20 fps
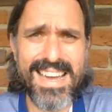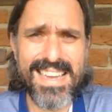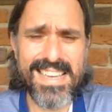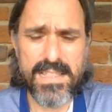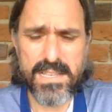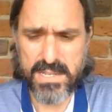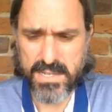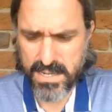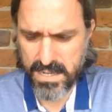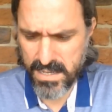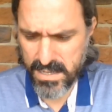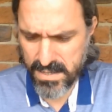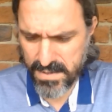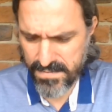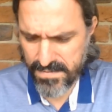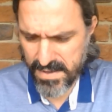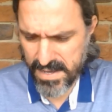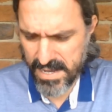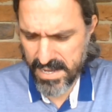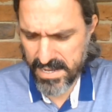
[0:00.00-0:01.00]
in the city
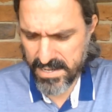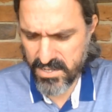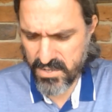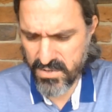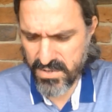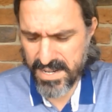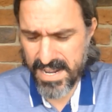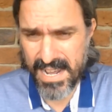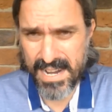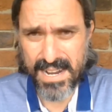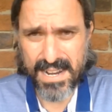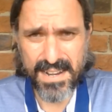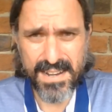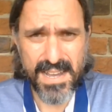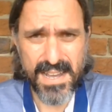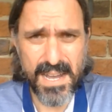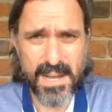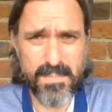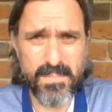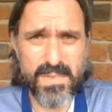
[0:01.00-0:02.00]
of Trinidad. And
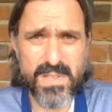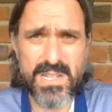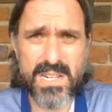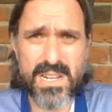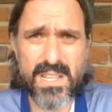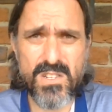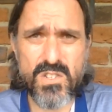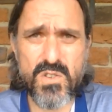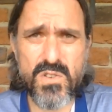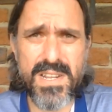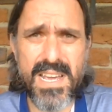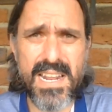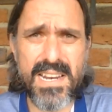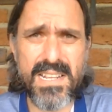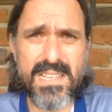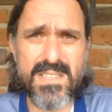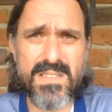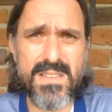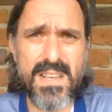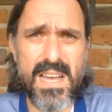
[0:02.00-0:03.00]
the city of Trinidad
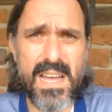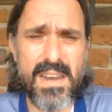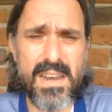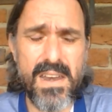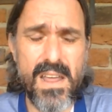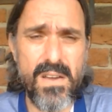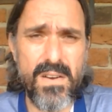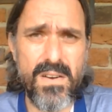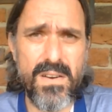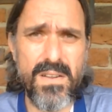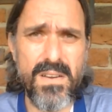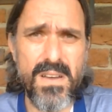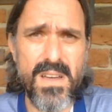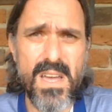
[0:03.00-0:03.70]
is noted